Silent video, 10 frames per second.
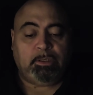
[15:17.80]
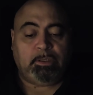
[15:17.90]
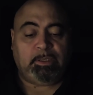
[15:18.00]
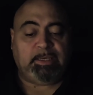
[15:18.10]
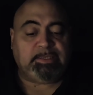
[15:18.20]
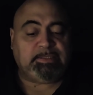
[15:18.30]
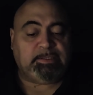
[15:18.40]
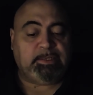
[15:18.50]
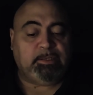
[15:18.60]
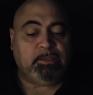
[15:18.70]
He is
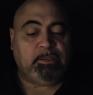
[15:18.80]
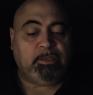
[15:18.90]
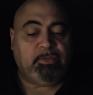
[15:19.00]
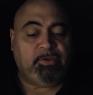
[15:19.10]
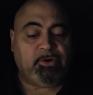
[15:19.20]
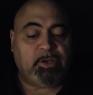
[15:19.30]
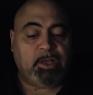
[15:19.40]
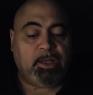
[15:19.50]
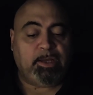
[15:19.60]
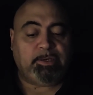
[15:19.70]
still their
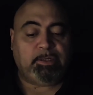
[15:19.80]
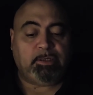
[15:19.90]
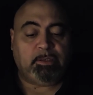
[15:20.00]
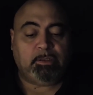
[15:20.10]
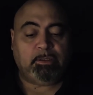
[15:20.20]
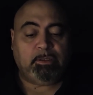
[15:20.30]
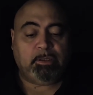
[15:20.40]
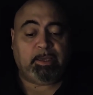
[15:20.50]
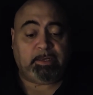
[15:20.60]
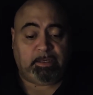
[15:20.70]
God,
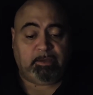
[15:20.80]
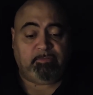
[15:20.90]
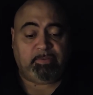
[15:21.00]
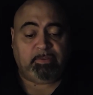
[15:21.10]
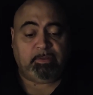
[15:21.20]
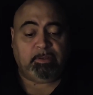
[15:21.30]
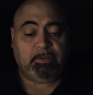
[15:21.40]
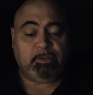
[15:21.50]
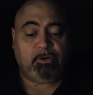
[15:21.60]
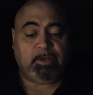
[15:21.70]
and even
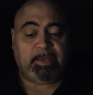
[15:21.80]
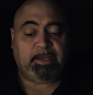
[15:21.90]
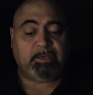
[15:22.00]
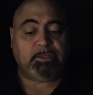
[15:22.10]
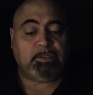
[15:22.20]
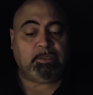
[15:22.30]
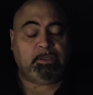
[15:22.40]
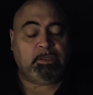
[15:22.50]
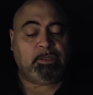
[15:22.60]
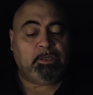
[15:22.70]
their land
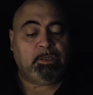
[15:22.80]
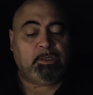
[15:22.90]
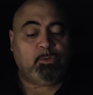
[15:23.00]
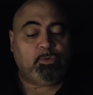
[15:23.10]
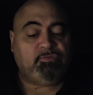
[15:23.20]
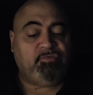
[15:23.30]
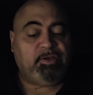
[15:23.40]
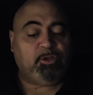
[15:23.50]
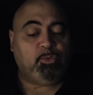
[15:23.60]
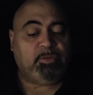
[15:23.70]
was
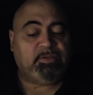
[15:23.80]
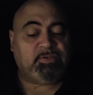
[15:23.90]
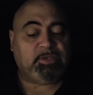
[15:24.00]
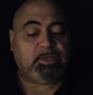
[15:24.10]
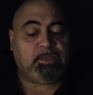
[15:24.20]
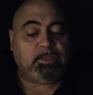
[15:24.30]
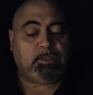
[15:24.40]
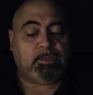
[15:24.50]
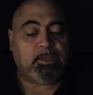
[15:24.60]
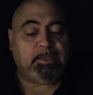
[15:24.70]
filled with sin
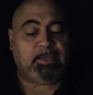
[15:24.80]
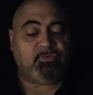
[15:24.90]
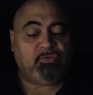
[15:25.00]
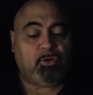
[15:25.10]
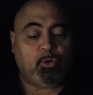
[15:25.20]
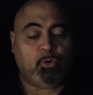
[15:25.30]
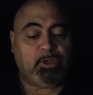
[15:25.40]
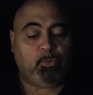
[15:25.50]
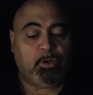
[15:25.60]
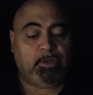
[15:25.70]
against the
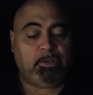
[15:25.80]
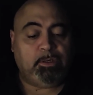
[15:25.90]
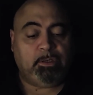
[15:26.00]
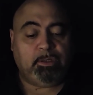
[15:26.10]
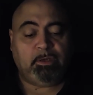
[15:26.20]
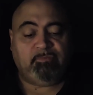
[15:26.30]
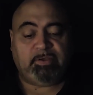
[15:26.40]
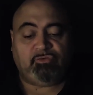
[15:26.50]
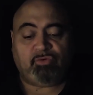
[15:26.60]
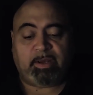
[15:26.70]
Holy One of
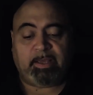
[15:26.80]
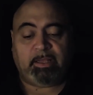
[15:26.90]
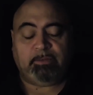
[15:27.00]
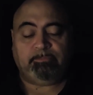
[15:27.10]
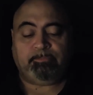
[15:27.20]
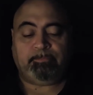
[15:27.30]
Israel.